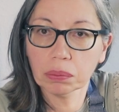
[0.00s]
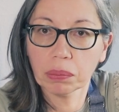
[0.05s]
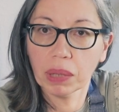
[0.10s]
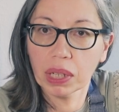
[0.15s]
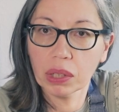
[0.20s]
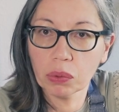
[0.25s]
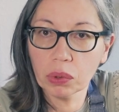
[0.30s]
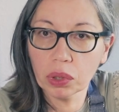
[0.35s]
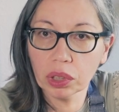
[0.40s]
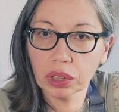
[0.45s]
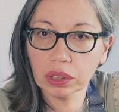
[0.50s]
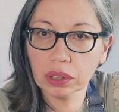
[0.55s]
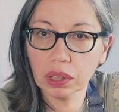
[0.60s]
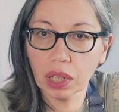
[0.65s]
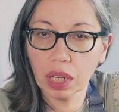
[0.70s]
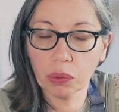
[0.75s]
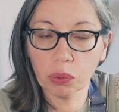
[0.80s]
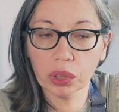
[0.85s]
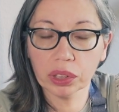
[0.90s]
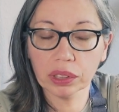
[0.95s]
my work,
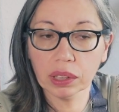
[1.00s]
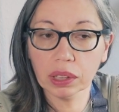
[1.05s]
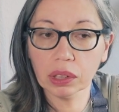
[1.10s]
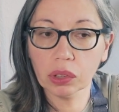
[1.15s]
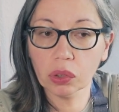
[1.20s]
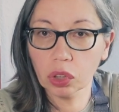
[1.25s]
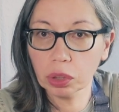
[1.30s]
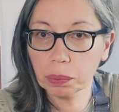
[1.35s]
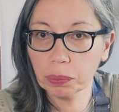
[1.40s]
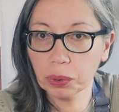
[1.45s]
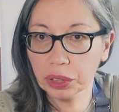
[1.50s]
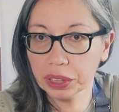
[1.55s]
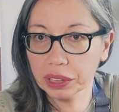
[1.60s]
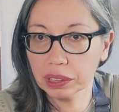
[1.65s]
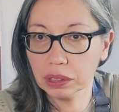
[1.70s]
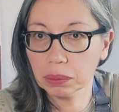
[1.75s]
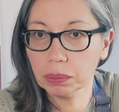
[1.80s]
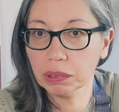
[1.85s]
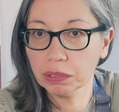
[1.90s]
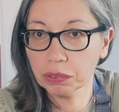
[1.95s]
I worked in
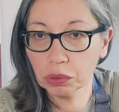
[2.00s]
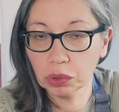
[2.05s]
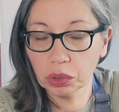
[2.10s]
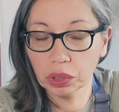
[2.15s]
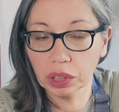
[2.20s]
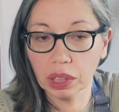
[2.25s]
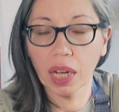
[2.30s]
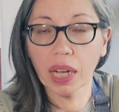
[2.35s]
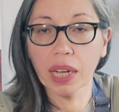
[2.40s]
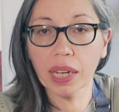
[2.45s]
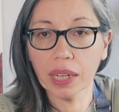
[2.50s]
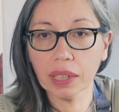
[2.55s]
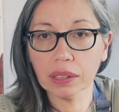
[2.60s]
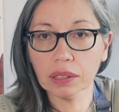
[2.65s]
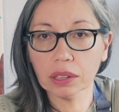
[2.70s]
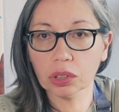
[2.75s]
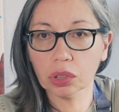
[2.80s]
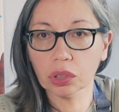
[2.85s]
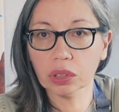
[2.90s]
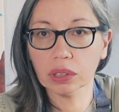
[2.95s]
corporate before. I had
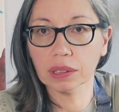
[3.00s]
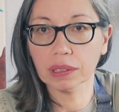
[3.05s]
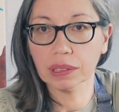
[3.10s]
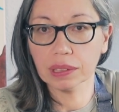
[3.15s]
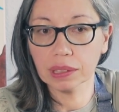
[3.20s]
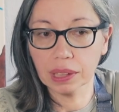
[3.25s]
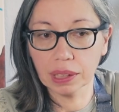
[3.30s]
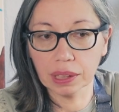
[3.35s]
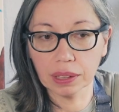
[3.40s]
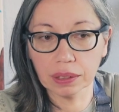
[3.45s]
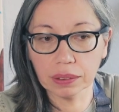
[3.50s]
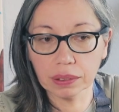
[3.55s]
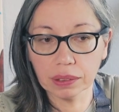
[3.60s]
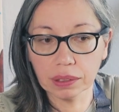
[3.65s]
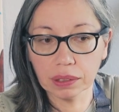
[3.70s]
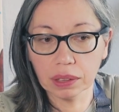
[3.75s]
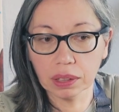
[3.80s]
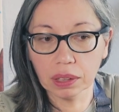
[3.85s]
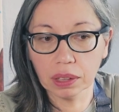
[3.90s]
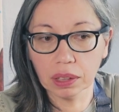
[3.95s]
certain
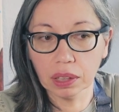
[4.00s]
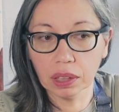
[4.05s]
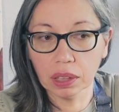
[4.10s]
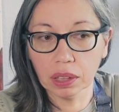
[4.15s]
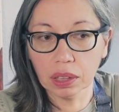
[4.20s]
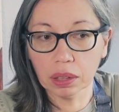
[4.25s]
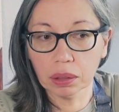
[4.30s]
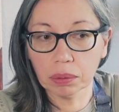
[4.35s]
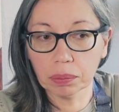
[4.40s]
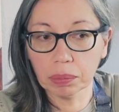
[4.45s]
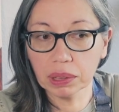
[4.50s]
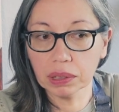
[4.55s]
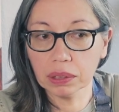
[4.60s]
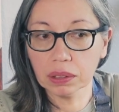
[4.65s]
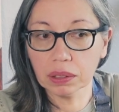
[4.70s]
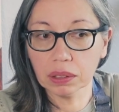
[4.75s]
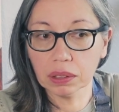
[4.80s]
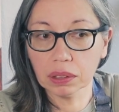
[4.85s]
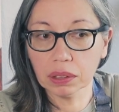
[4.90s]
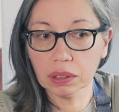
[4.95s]
skills. But
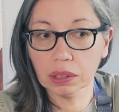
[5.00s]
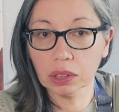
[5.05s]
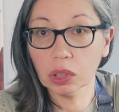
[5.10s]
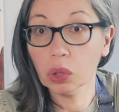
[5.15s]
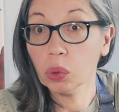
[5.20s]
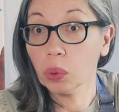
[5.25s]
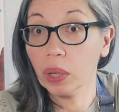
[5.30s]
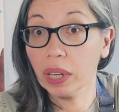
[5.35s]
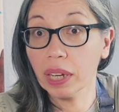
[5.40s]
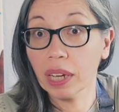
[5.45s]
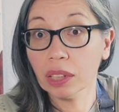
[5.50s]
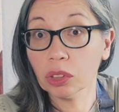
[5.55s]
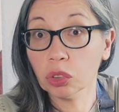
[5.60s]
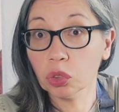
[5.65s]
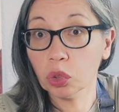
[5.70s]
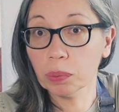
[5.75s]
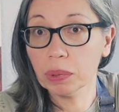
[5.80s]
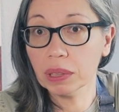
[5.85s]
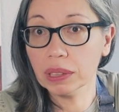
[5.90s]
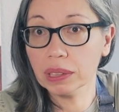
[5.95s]
no, I had
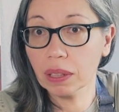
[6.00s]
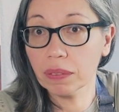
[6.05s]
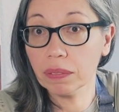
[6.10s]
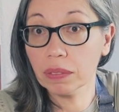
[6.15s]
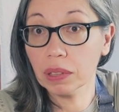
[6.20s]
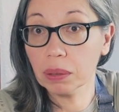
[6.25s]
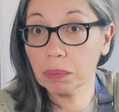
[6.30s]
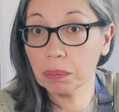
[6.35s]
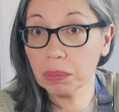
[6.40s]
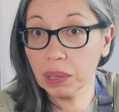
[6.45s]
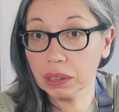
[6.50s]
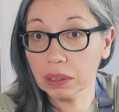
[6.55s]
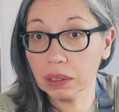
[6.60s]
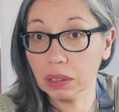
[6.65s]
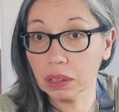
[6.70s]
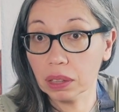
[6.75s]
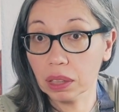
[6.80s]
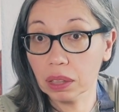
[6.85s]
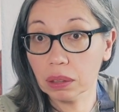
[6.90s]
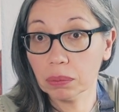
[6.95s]
to be something better
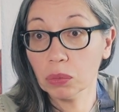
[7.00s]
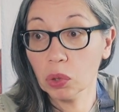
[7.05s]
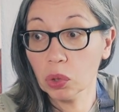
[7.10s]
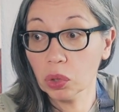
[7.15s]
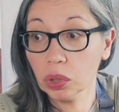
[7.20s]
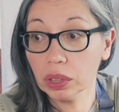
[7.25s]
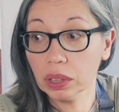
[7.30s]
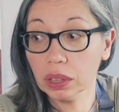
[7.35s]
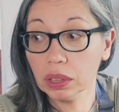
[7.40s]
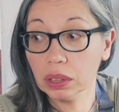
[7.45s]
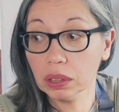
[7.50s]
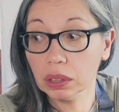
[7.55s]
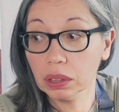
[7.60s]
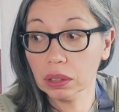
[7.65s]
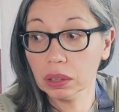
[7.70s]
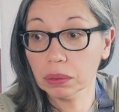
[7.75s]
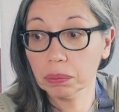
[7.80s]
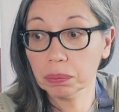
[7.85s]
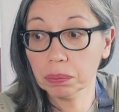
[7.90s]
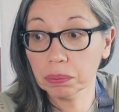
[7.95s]
and
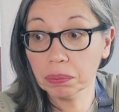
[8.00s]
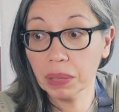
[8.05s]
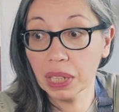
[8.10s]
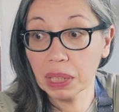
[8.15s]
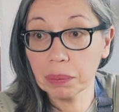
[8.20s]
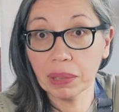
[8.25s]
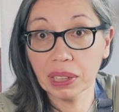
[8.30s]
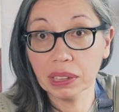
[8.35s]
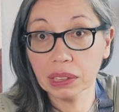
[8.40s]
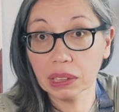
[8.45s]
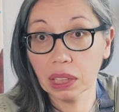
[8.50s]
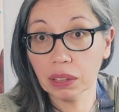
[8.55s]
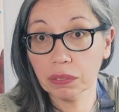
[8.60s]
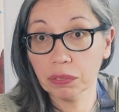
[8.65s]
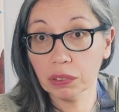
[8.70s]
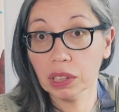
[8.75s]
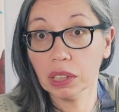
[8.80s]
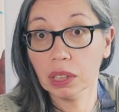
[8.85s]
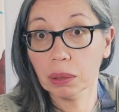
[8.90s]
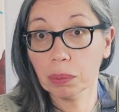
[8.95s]
more, make myself
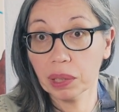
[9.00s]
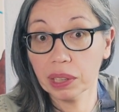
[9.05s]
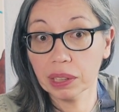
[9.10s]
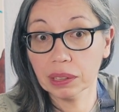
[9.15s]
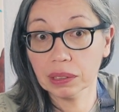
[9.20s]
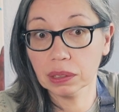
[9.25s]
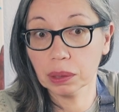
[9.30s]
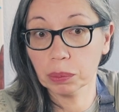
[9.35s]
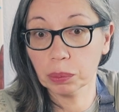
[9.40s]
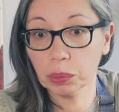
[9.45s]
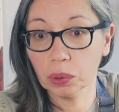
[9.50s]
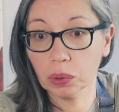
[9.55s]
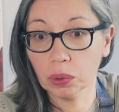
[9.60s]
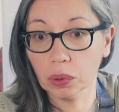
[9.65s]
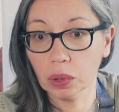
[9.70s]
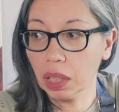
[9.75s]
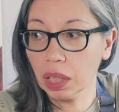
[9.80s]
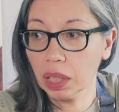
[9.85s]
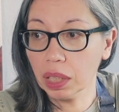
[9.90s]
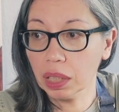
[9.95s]

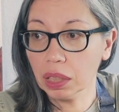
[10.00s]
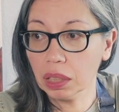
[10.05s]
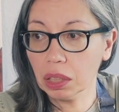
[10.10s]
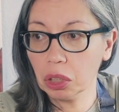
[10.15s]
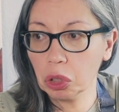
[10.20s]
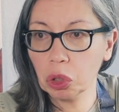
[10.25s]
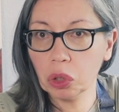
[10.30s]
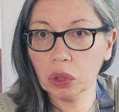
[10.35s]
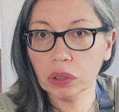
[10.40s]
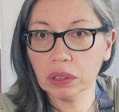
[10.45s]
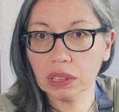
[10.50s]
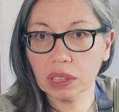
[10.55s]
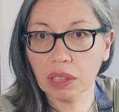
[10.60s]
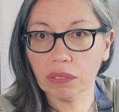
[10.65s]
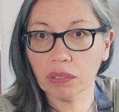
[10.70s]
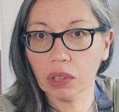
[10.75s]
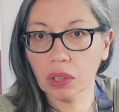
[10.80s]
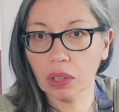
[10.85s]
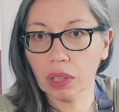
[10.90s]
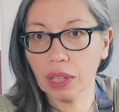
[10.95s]
irreplaceable. I learned
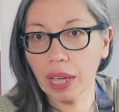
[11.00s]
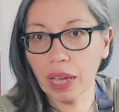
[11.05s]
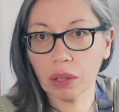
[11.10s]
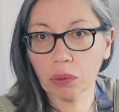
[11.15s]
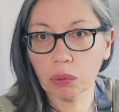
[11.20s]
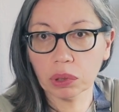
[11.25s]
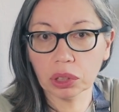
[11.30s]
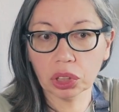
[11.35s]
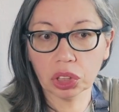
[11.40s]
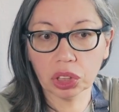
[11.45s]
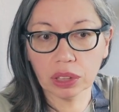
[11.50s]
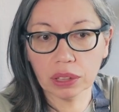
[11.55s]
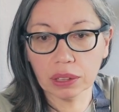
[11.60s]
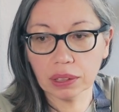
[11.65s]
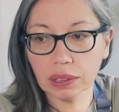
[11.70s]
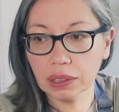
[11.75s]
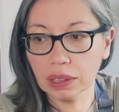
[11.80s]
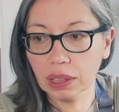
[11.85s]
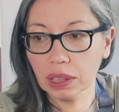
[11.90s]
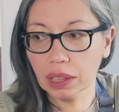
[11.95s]
several
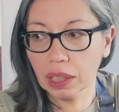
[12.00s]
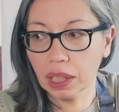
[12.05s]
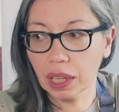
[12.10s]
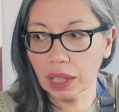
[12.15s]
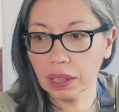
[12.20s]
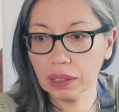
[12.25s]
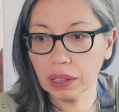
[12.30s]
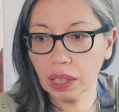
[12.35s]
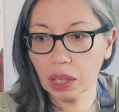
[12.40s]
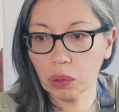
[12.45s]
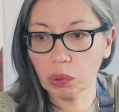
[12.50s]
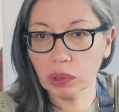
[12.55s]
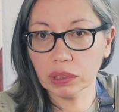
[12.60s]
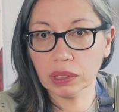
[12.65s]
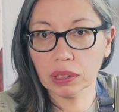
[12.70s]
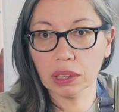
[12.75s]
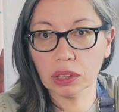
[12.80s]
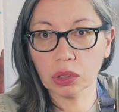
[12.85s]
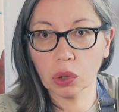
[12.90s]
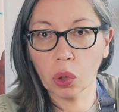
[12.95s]
languages and I was
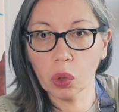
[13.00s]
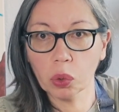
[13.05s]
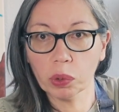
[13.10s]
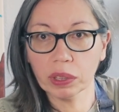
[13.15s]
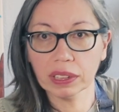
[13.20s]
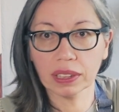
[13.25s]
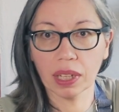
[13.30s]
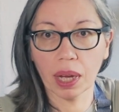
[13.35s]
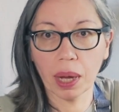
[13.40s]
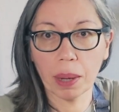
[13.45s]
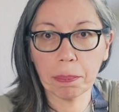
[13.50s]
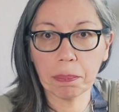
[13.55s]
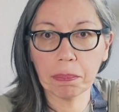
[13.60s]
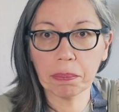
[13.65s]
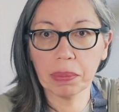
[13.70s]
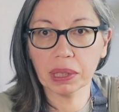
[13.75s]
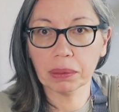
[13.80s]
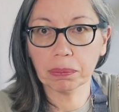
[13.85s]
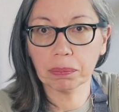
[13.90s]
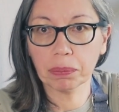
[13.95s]
this always
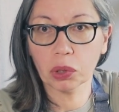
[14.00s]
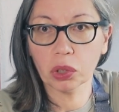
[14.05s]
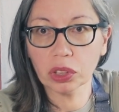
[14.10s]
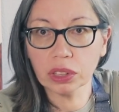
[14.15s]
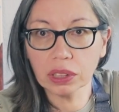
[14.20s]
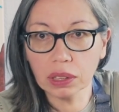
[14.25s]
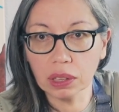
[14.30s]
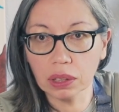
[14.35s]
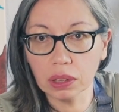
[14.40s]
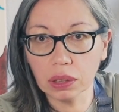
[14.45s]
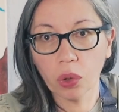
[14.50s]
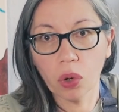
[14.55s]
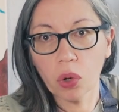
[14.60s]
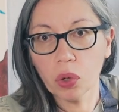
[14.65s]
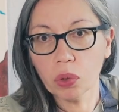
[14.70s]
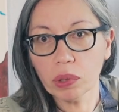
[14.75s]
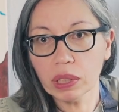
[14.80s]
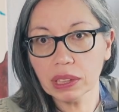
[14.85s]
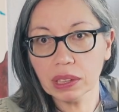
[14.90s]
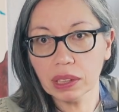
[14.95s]
upbeat person,
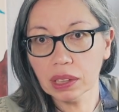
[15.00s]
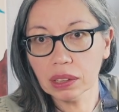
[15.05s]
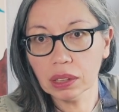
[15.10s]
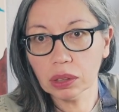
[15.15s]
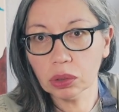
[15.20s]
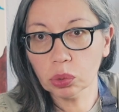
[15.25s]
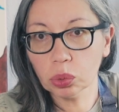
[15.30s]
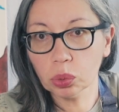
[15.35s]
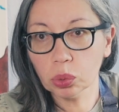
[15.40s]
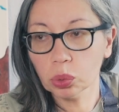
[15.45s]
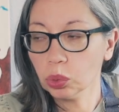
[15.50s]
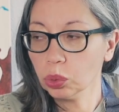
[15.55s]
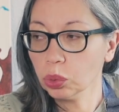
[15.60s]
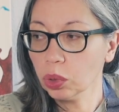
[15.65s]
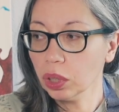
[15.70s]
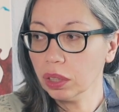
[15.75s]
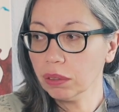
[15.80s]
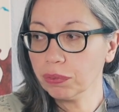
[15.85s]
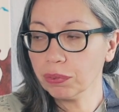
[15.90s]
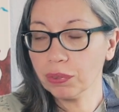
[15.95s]
always ready
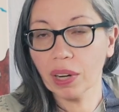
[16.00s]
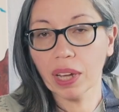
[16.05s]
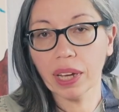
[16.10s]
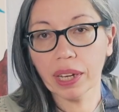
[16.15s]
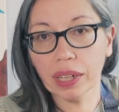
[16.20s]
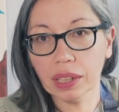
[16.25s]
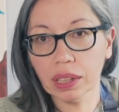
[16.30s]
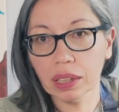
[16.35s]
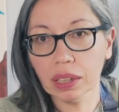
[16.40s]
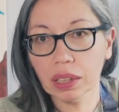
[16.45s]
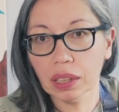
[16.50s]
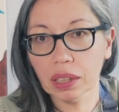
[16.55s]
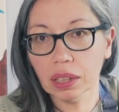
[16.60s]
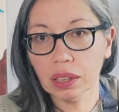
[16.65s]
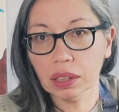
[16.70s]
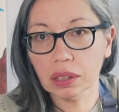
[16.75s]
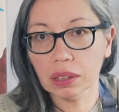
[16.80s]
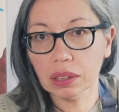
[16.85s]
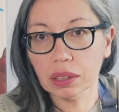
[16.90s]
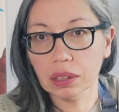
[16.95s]
to fly
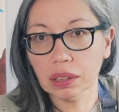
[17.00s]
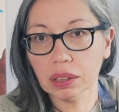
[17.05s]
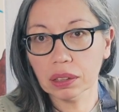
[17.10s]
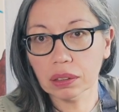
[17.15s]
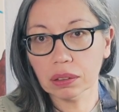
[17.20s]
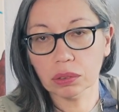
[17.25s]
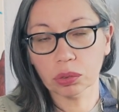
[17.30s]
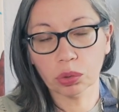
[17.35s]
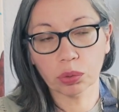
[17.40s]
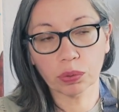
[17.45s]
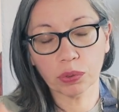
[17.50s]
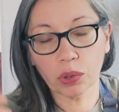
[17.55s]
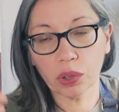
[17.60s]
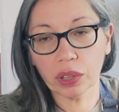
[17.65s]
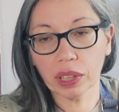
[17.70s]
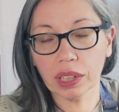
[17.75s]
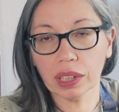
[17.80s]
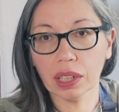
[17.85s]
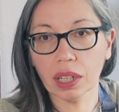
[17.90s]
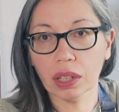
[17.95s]
to
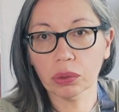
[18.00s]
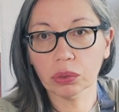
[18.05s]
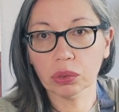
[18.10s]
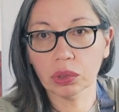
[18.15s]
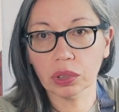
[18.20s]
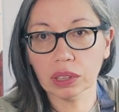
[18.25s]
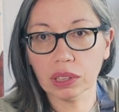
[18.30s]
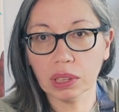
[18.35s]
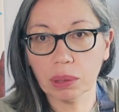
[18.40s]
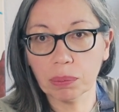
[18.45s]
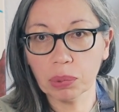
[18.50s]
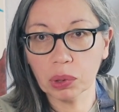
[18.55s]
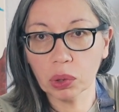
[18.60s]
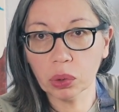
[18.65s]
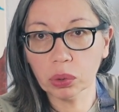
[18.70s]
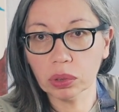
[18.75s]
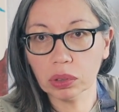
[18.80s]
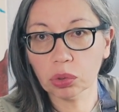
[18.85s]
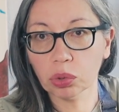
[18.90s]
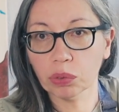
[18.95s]
foreign countries,
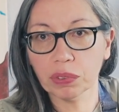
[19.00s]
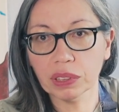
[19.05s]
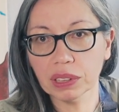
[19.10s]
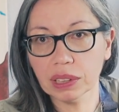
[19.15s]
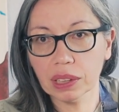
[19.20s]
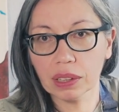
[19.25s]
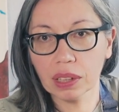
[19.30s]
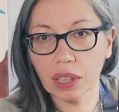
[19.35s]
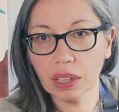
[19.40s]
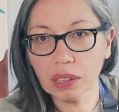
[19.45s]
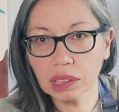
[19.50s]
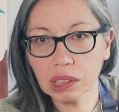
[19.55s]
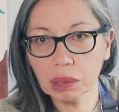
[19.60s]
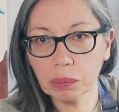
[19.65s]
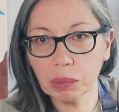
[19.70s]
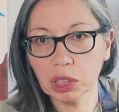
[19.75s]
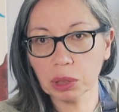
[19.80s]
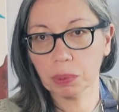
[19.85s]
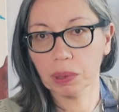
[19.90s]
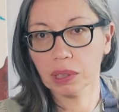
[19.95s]
abroad to visit
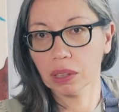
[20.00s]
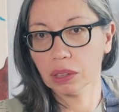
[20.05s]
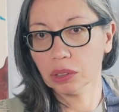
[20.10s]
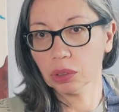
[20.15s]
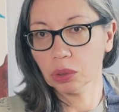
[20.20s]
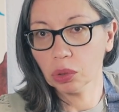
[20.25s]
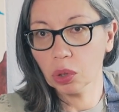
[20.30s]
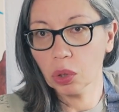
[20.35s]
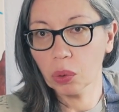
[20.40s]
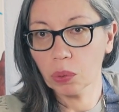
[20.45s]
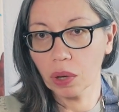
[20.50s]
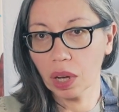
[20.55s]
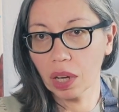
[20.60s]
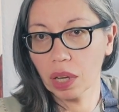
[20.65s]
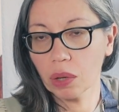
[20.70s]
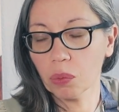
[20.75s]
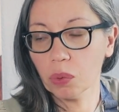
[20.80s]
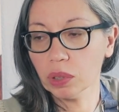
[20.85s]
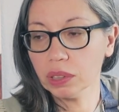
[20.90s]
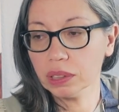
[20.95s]
customers because, I
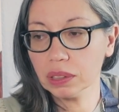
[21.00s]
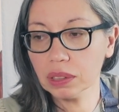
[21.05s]
was